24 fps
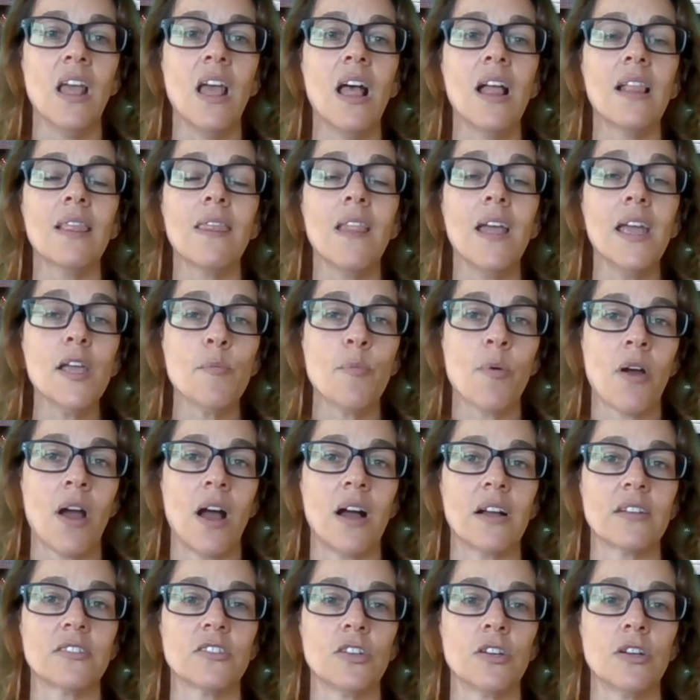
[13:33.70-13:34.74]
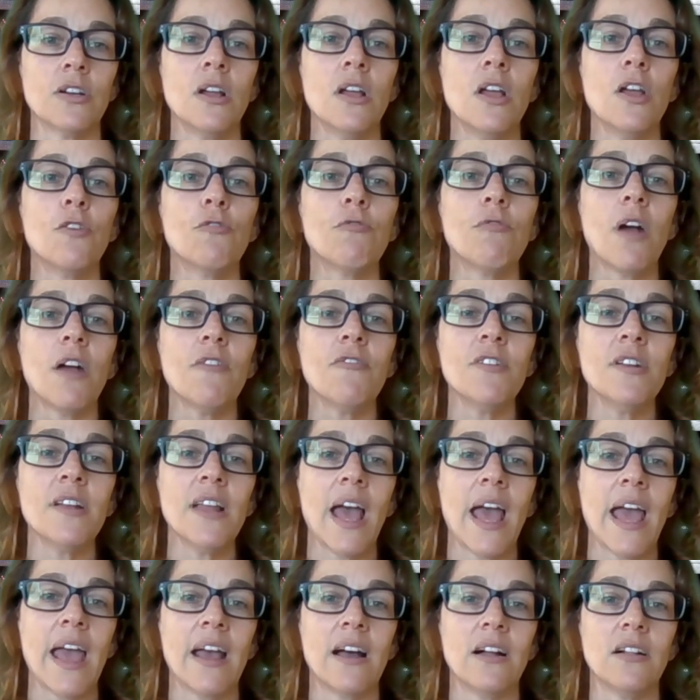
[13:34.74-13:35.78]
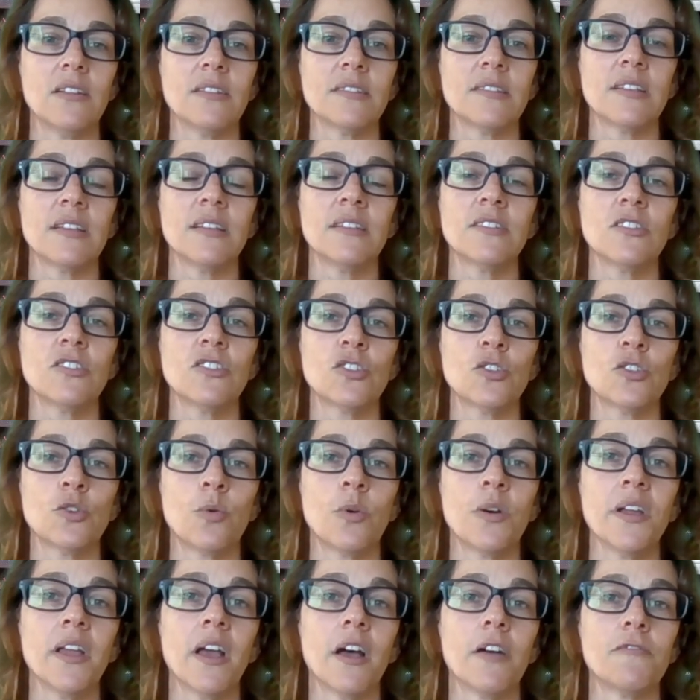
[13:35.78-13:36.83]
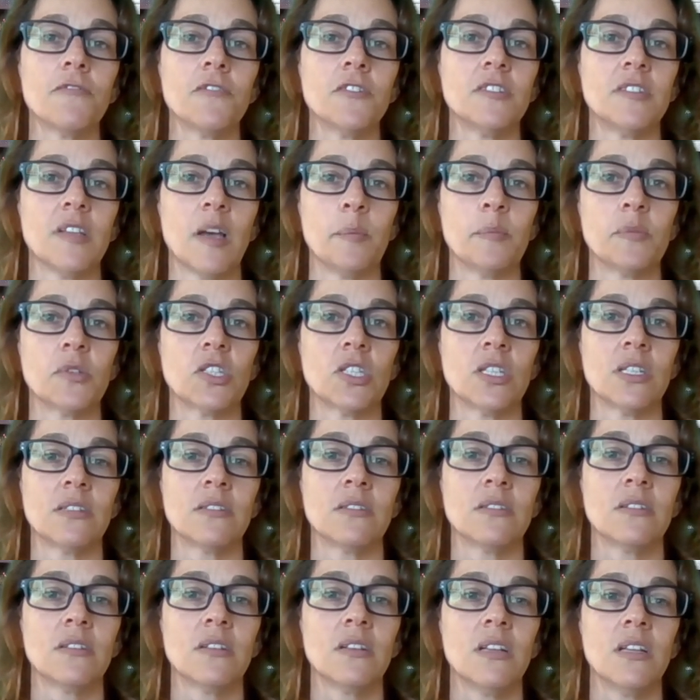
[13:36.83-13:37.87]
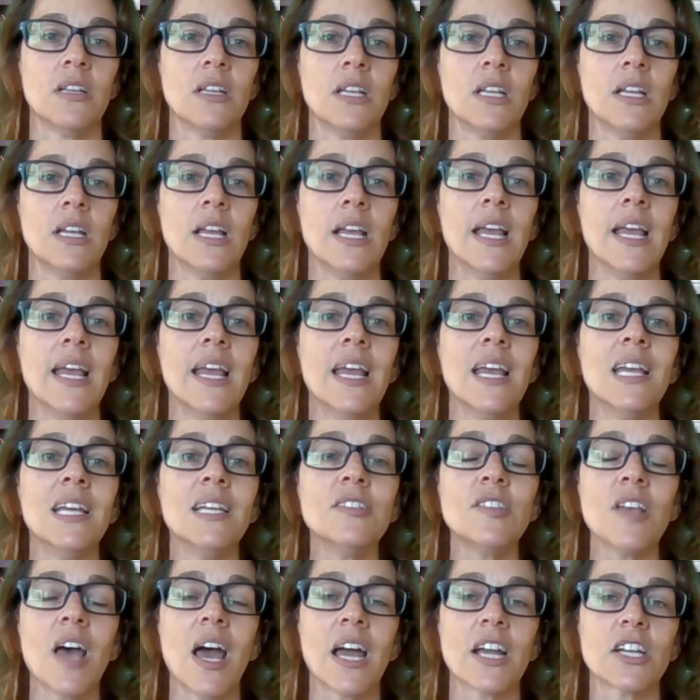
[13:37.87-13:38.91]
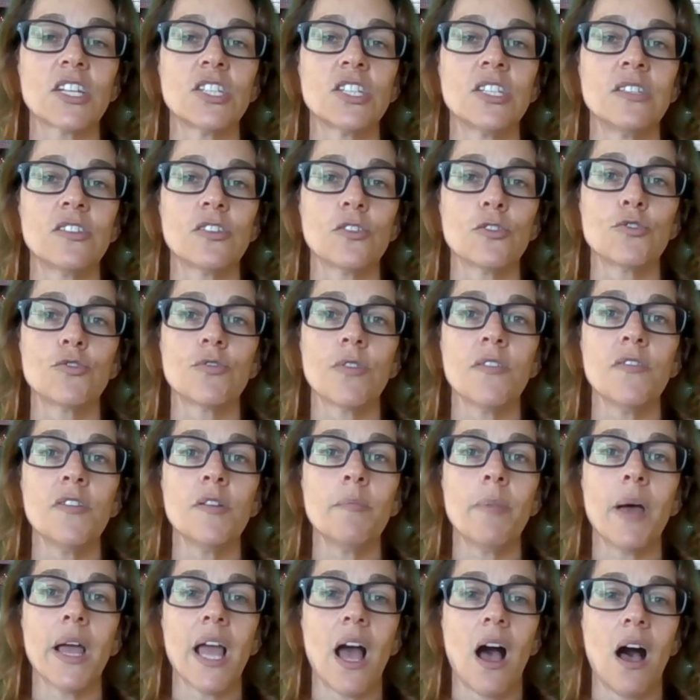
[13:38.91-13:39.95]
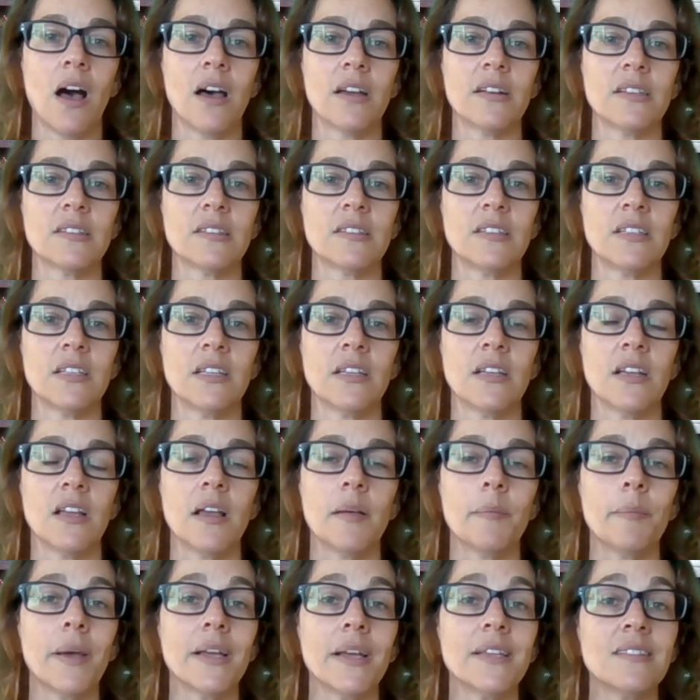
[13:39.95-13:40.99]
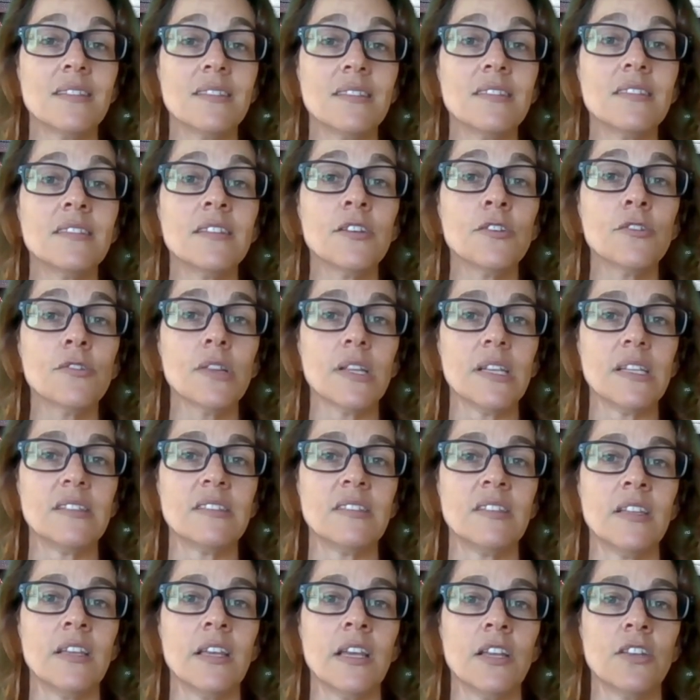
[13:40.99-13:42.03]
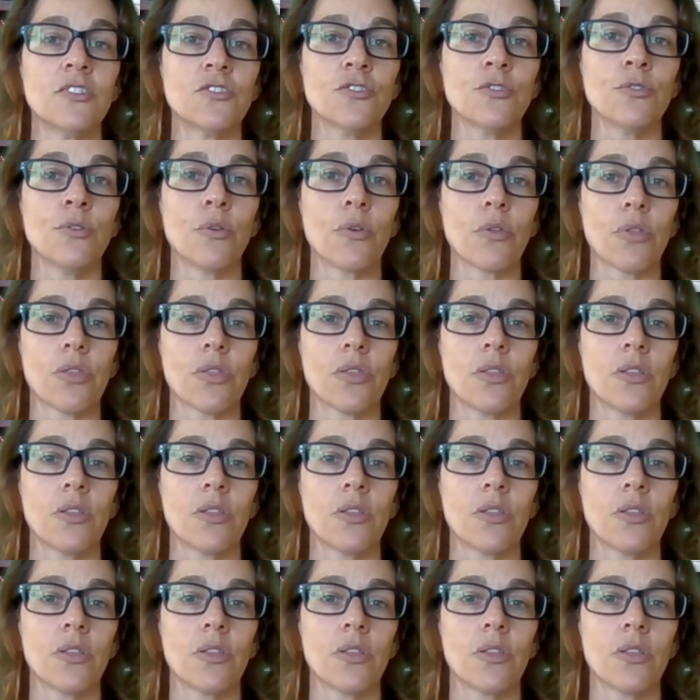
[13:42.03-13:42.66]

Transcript: Like Proctor, Reverend Hale's is a story of redemption. His actions are driven by honesty, by sincerely seeking truth.